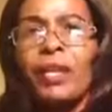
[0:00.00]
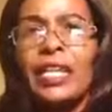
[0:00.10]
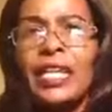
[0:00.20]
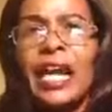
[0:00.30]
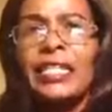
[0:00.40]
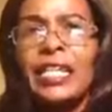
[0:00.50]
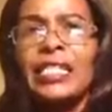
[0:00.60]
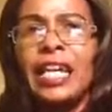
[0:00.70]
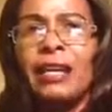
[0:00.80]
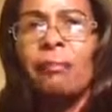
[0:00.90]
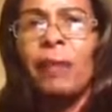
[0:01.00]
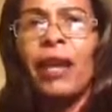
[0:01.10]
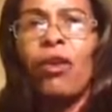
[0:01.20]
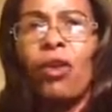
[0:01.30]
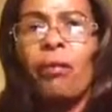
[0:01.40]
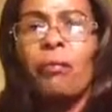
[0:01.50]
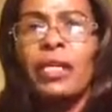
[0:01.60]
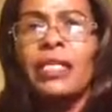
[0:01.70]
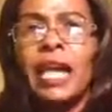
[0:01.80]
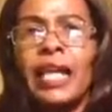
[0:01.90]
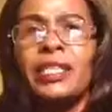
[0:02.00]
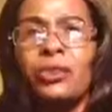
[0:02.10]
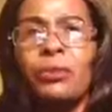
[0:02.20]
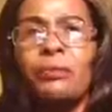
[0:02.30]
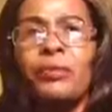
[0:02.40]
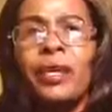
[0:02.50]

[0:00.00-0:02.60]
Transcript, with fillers: Nothing shall by all means hurt you.